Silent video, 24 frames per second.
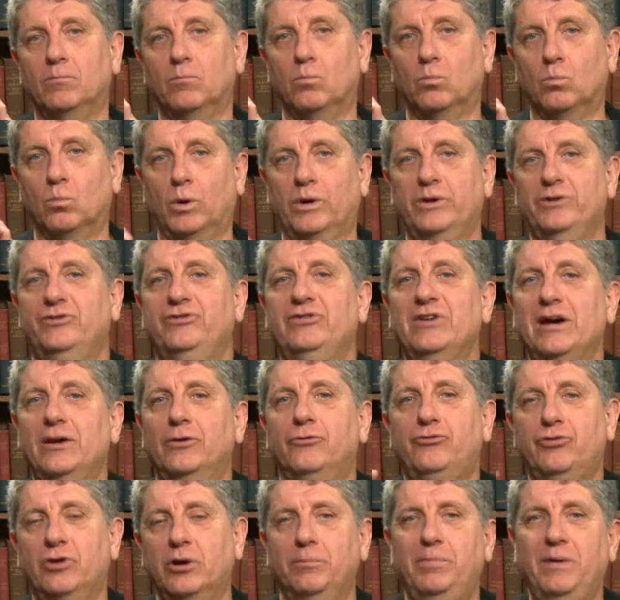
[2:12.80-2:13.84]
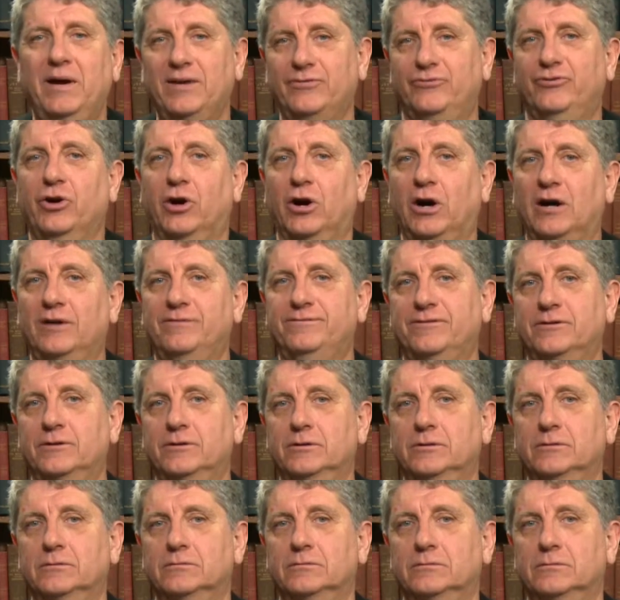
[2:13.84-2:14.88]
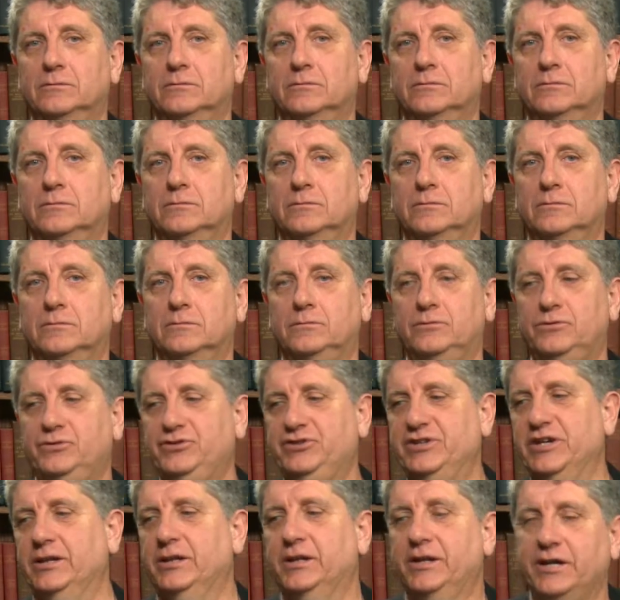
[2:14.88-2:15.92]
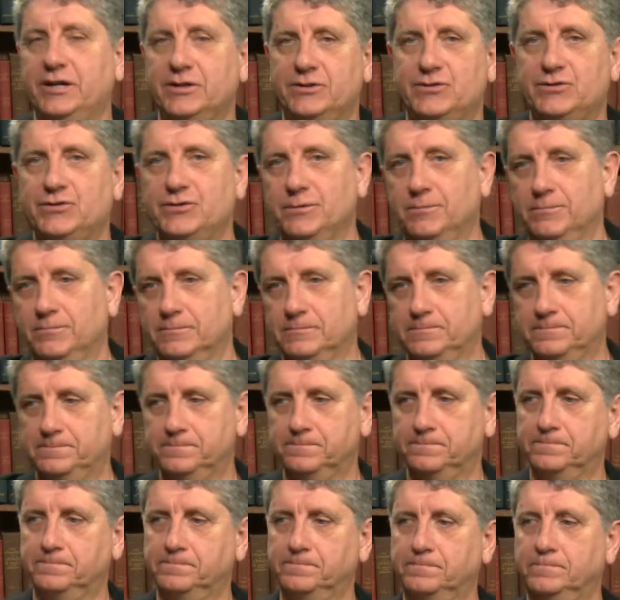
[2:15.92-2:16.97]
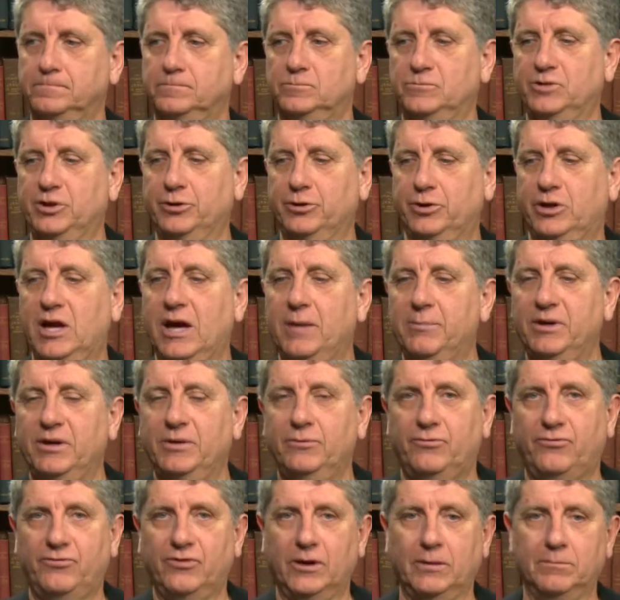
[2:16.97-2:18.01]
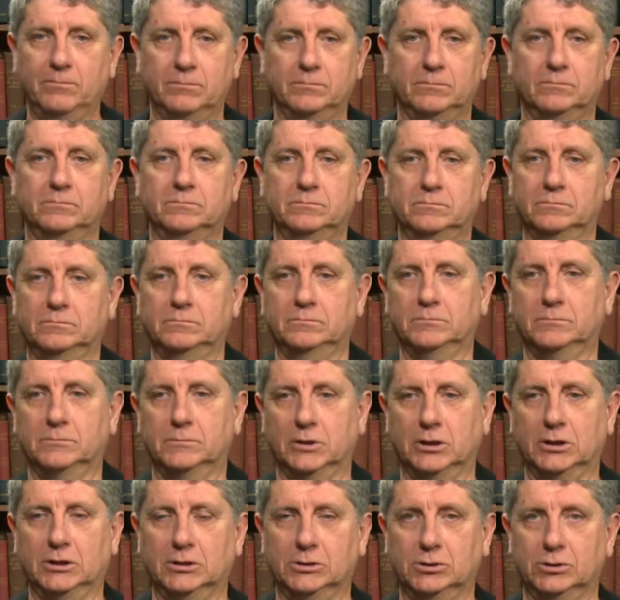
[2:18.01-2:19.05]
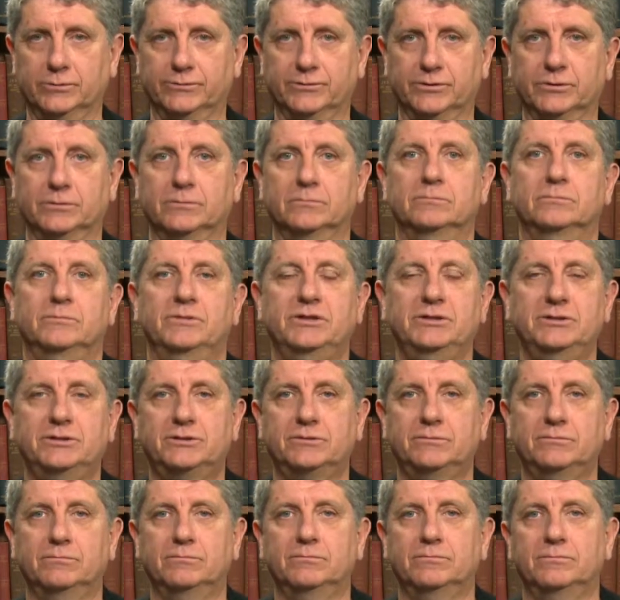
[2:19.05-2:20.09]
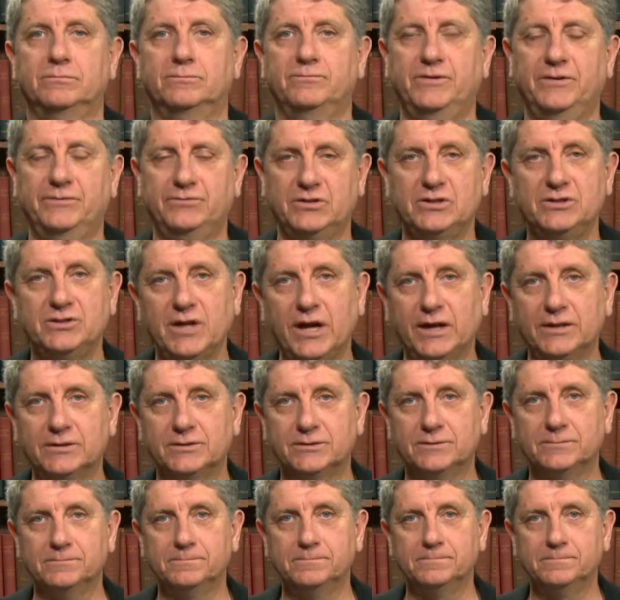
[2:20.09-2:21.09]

What does Donald Trump have to offer delegates that are coming from all over these 50 states?